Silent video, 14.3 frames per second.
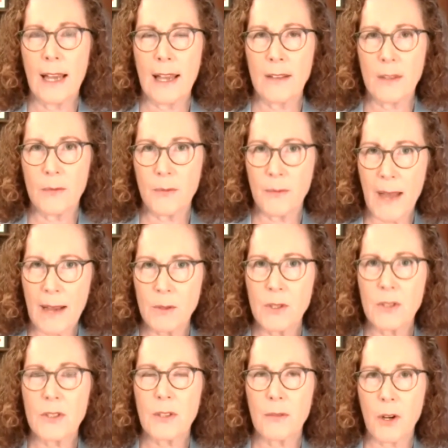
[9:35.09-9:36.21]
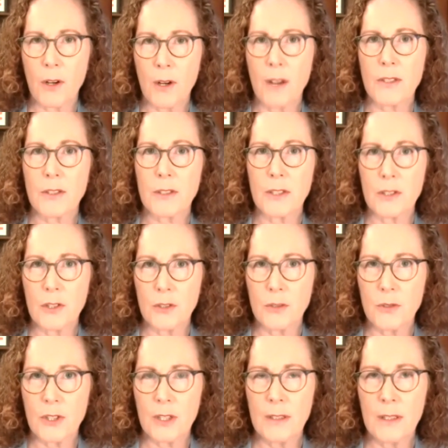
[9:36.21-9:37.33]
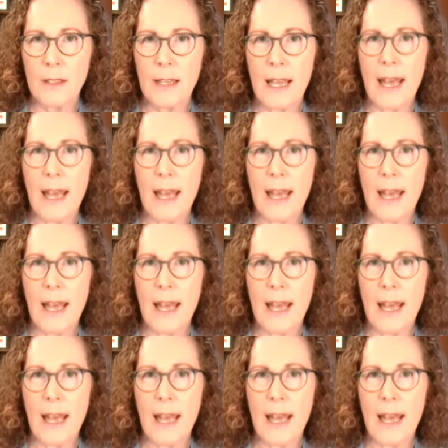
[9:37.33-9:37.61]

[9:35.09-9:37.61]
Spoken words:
And the founders of our Constitution